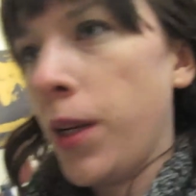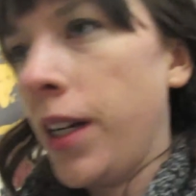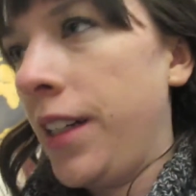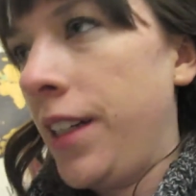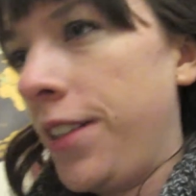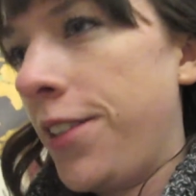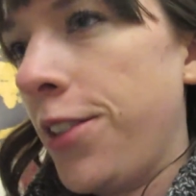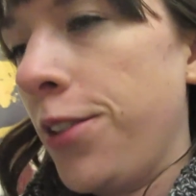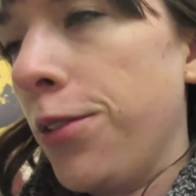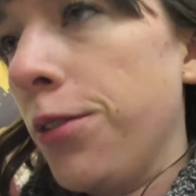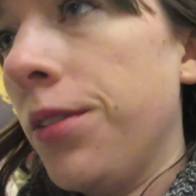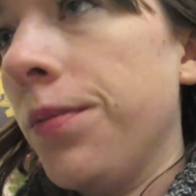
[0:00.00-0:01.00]
but I need
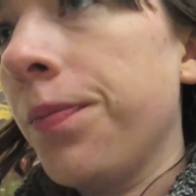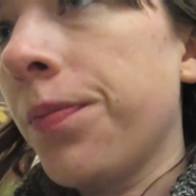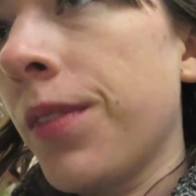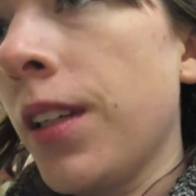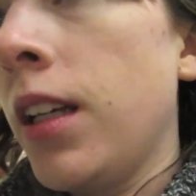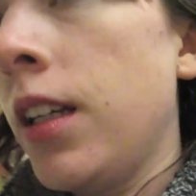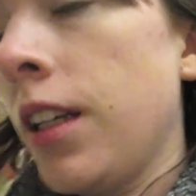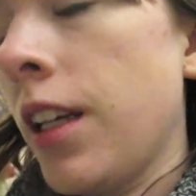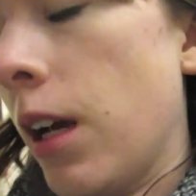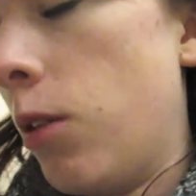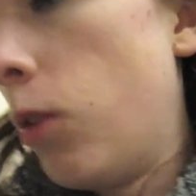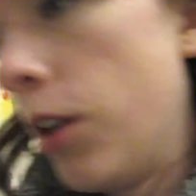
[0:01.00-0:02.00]
to
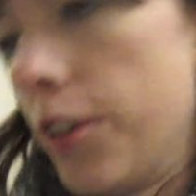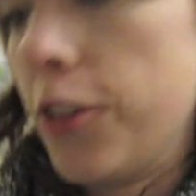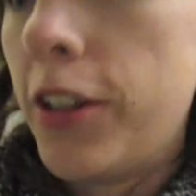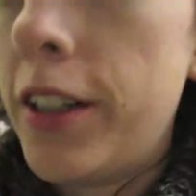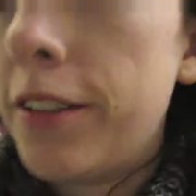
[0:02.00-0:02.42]
get water in